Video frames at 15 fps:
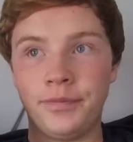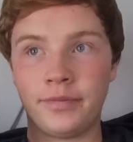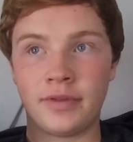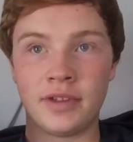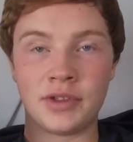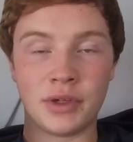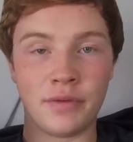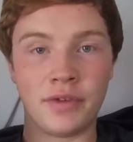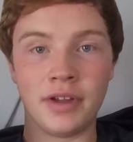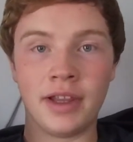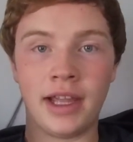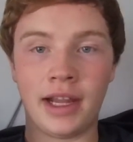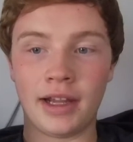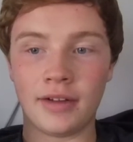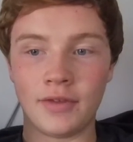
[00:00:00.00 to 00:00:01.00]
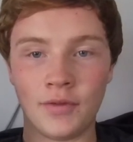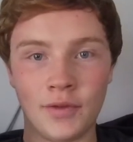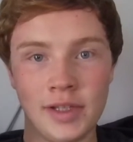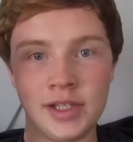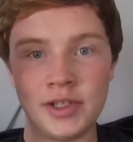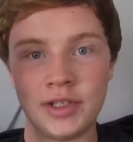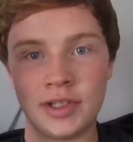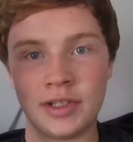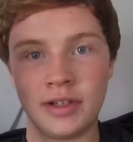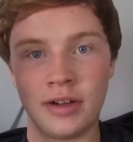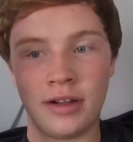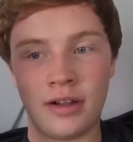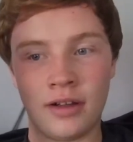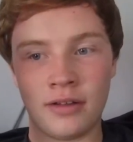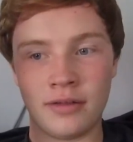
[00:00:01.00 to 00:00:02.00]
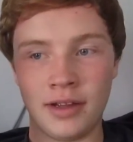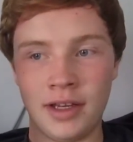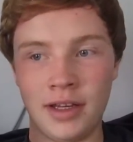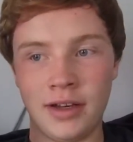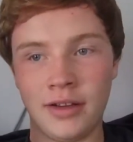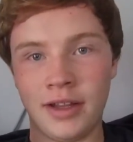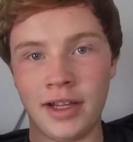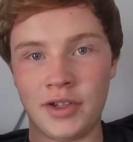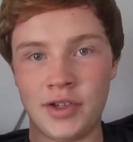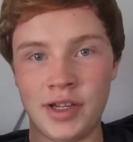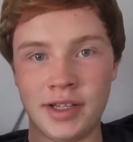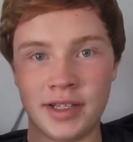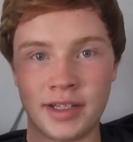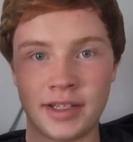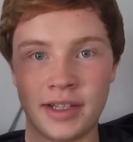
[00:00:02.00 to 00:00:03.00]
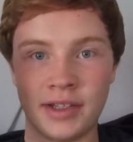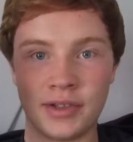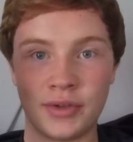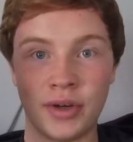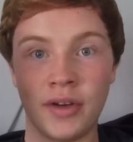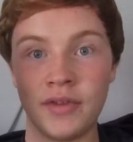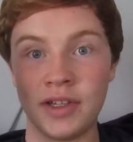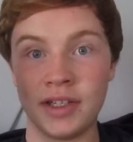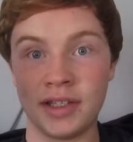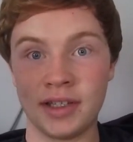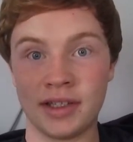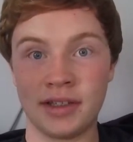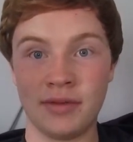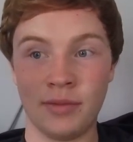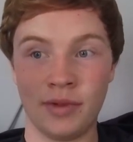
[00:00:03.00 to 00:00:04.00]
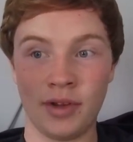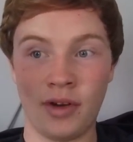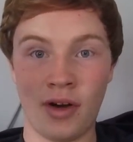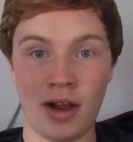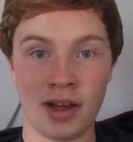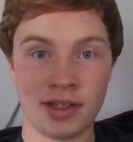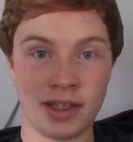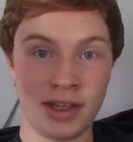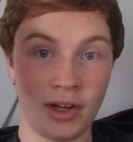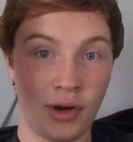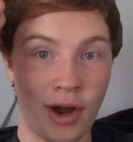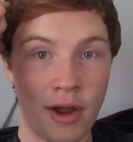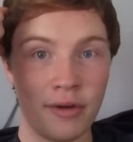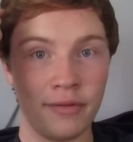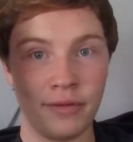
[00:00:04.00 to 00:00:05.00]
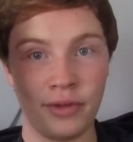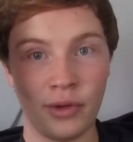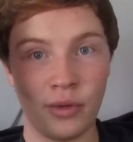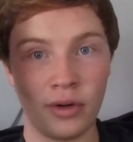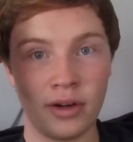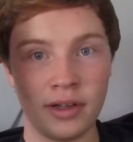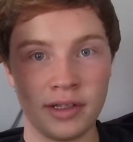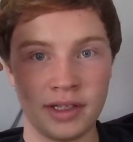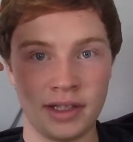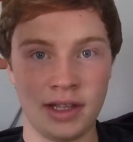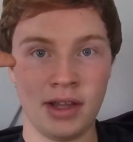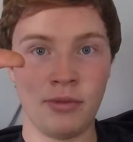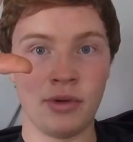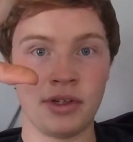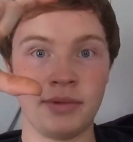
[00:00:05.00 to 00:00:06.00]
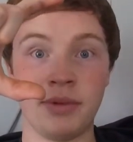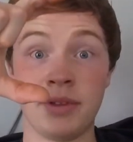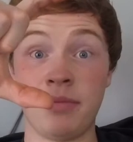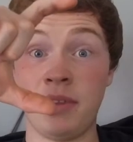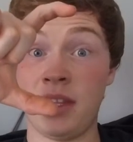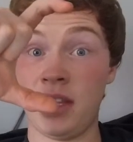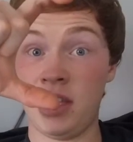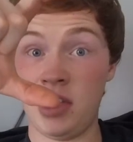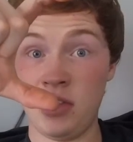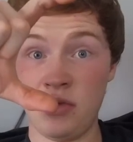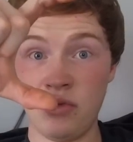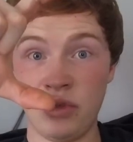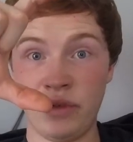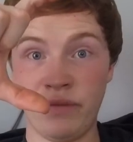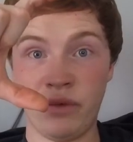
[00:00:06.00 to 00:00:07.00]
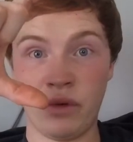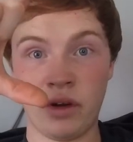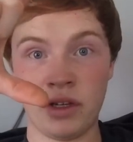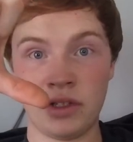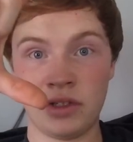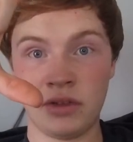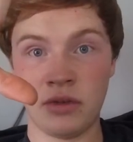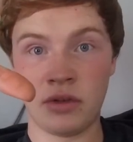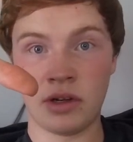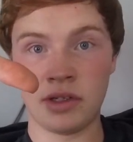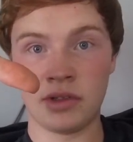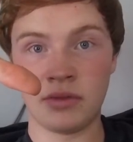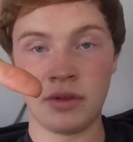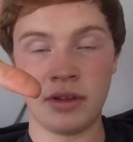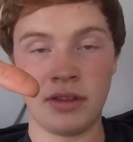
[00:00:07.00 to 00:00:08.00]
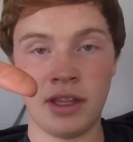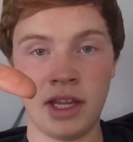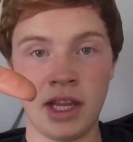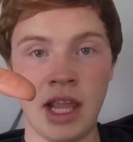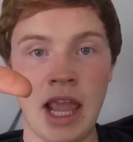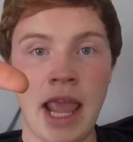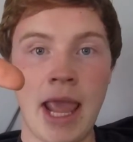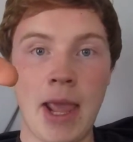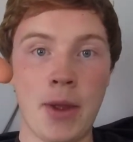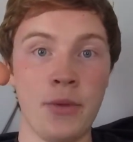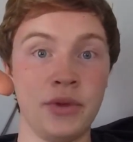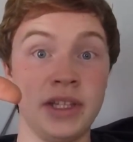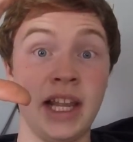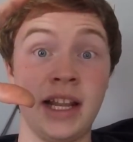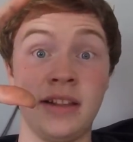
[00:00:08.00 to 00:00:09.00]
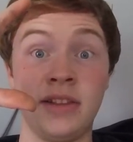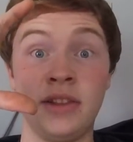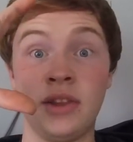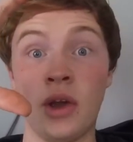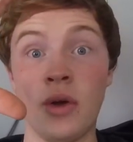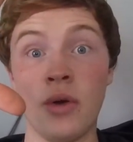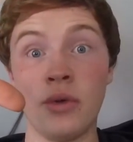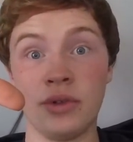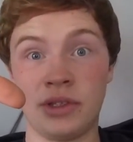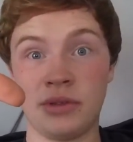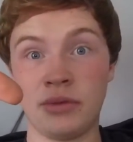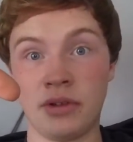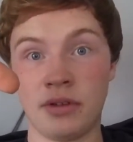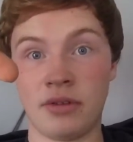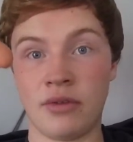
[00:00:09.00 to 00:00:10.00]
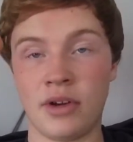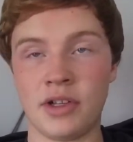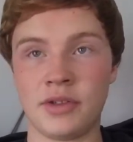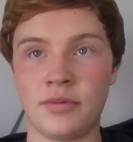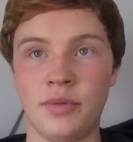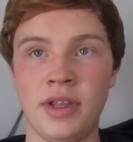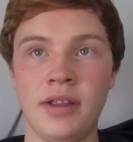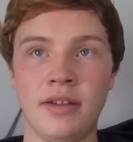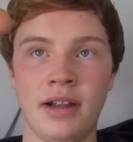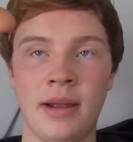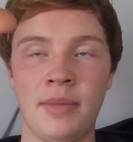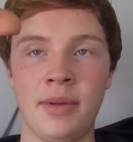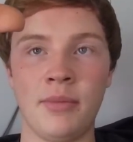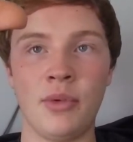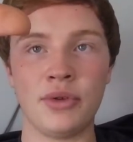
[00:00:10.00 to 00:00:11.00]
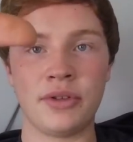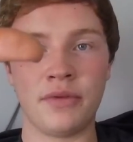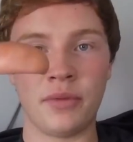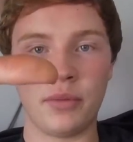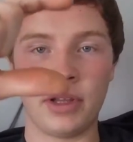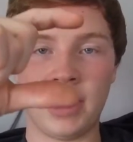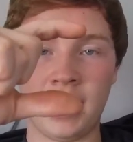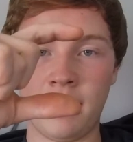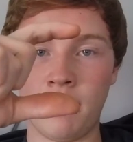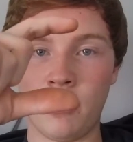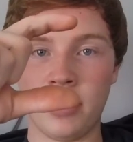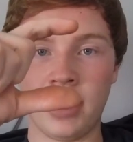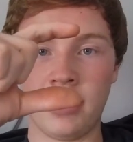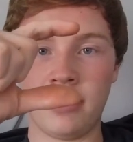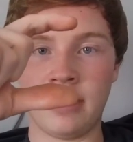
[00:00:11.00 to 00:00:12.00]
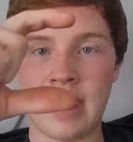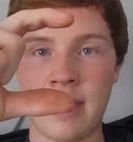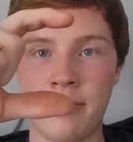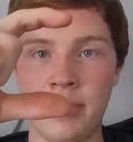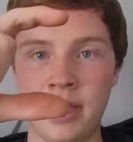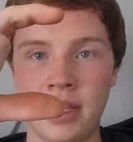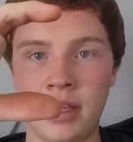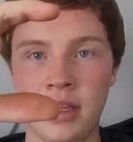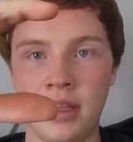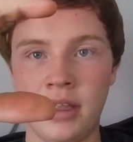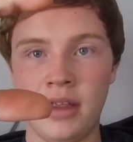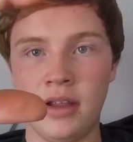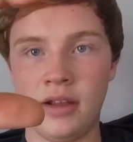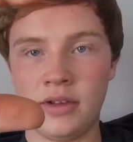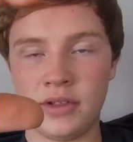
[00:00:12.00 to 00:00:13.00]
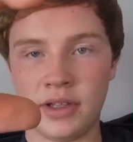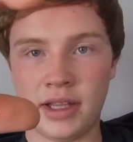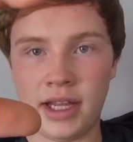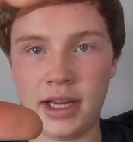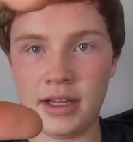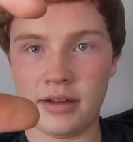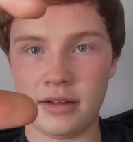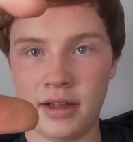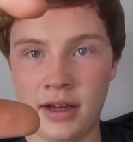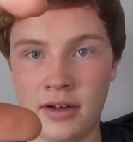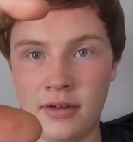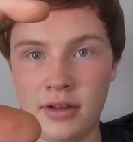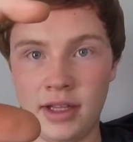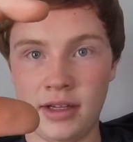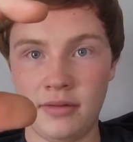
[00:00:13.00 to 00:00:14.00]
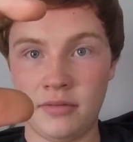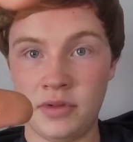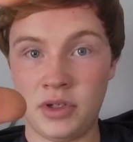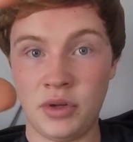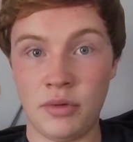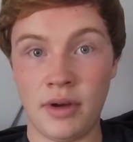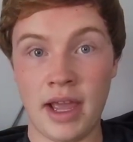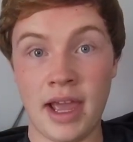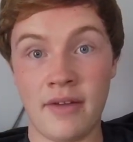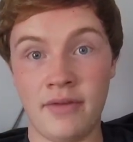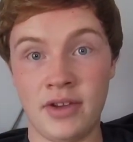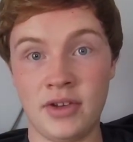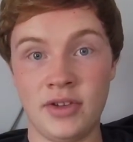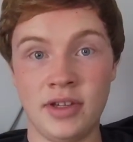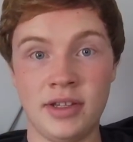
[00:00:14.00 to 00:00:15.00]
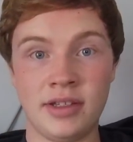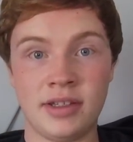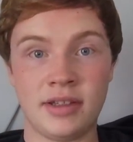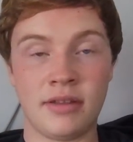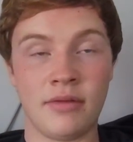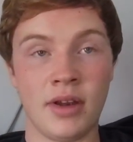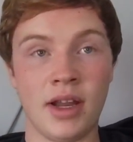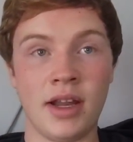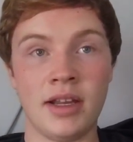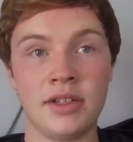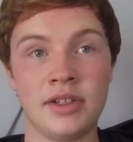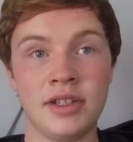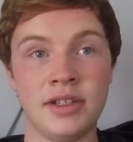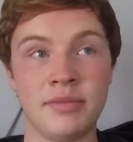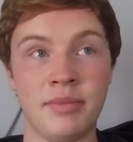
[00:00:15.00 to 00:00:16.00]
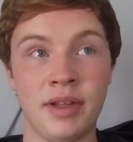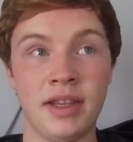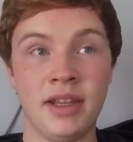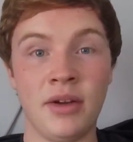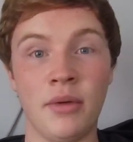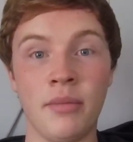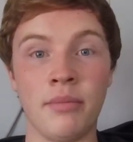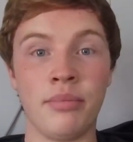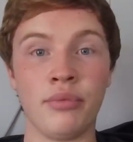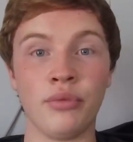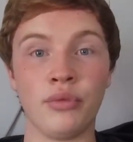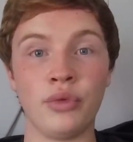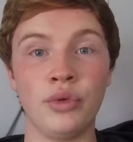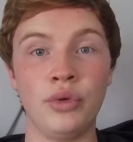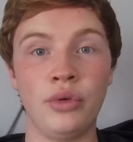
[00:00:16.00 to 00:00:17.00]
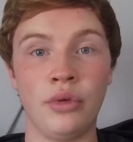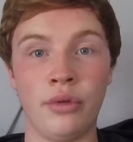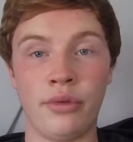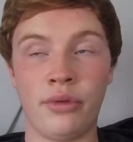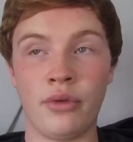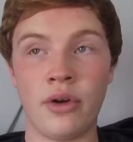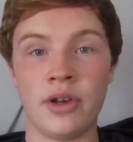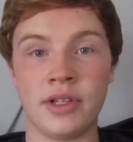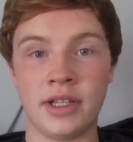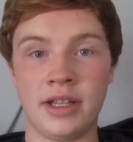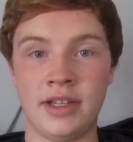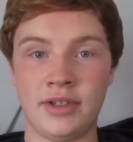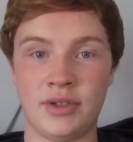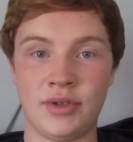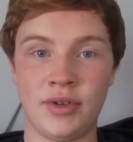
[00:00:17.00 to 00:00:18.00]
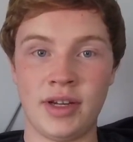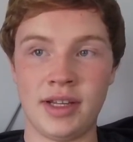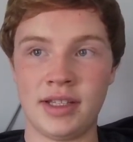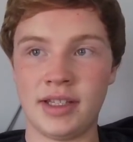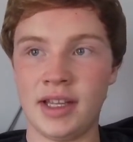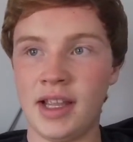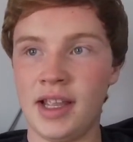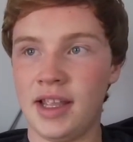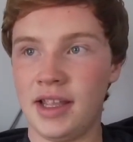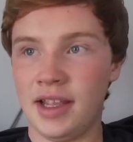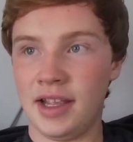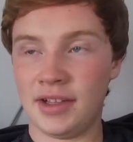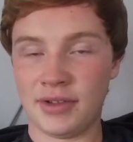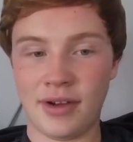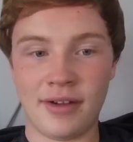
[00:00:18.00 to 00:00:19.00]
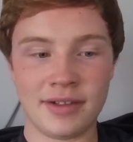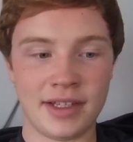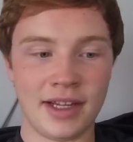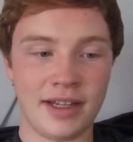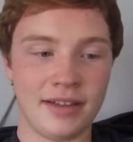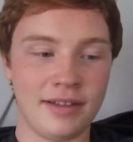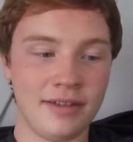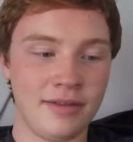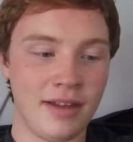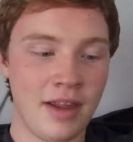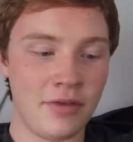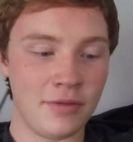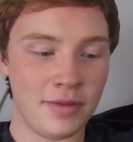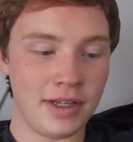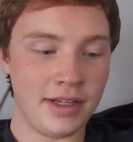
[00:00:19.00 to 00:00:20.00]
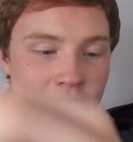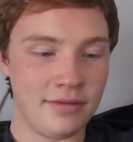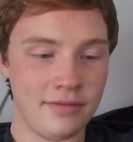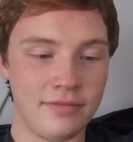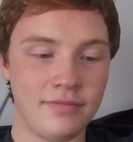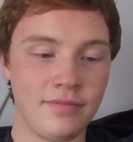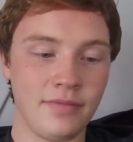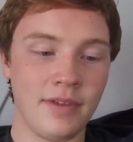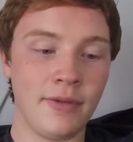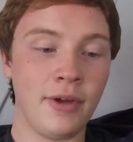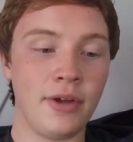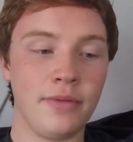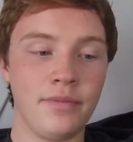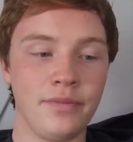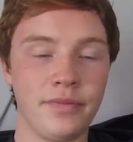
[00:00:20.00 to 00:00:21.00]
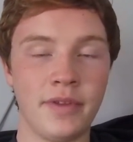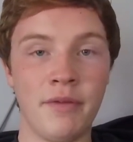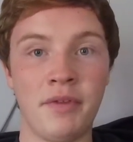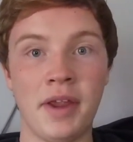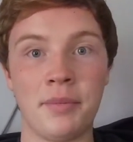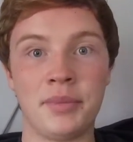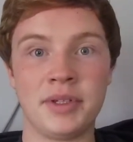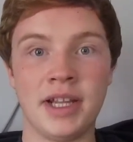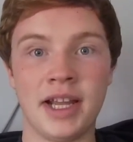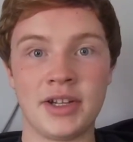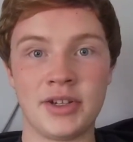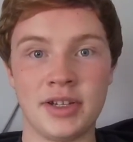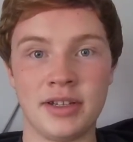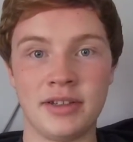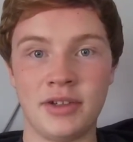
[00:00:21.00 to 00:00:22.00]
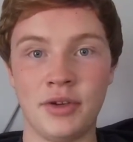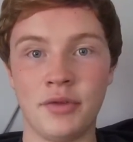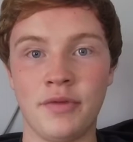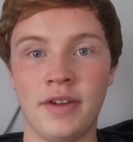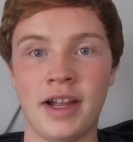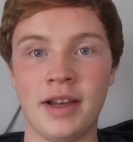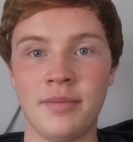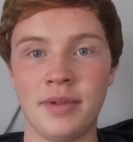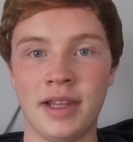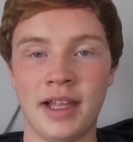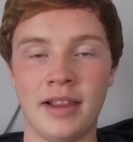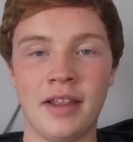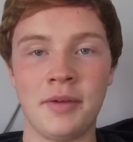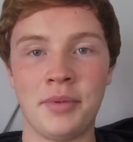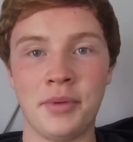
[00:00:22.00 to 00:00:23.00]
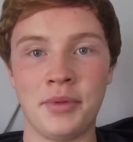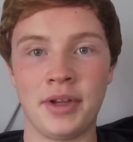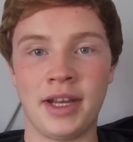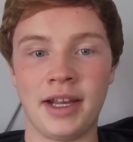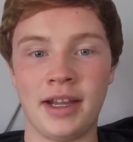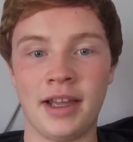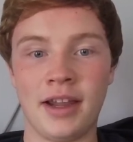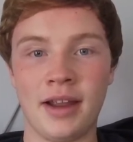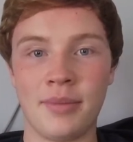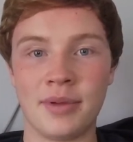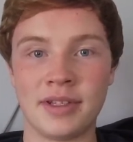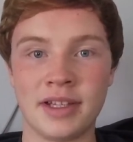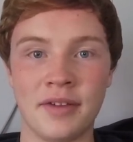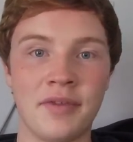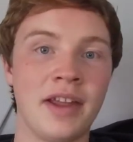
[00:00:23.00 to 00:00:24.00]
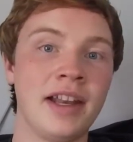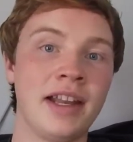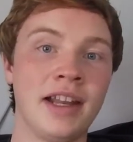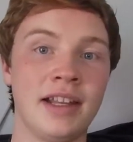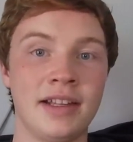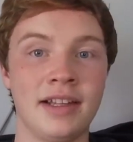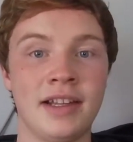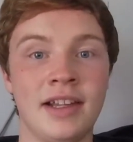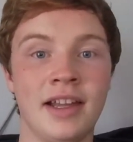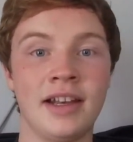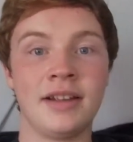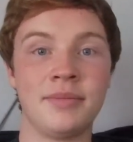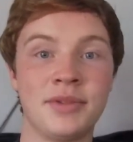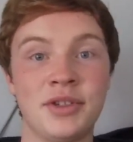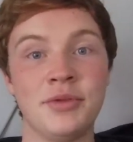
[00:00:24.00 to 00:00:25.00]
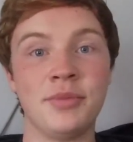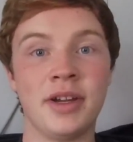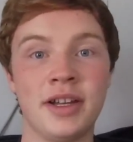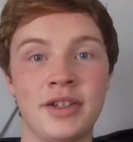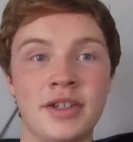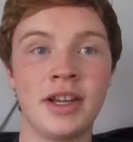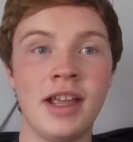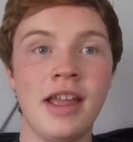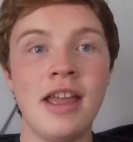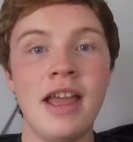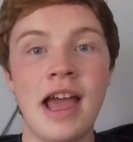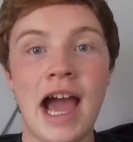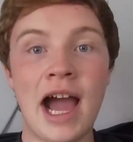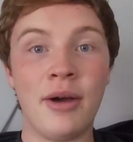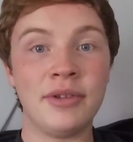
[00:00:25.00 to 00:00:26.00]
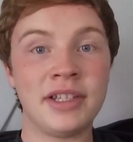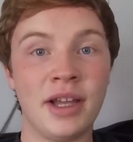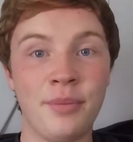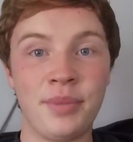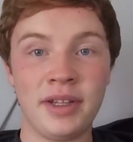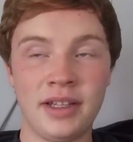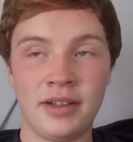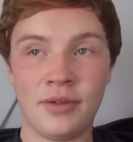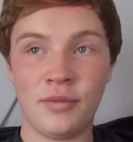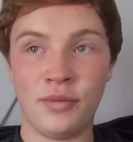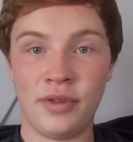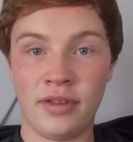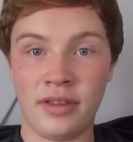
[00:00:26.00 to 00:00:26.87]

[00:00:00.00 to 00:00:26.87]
so if you're like religious at all, and you know like Jesus and the story of Jesus with the cross and the crown of thorns that were supposed to be like huge 4-inch thorns sort of thing, it was like those sort of thorns. I mean, most of them are like more like that big, so like I don't know, like 2.5 inches, 3 inches, but they were brutal thorns on these trees. So I was like, everybody, well, if you had protection, you were fine, but like a lot of people getting cut up and stuff. I didn't get cut up too much. I was helping with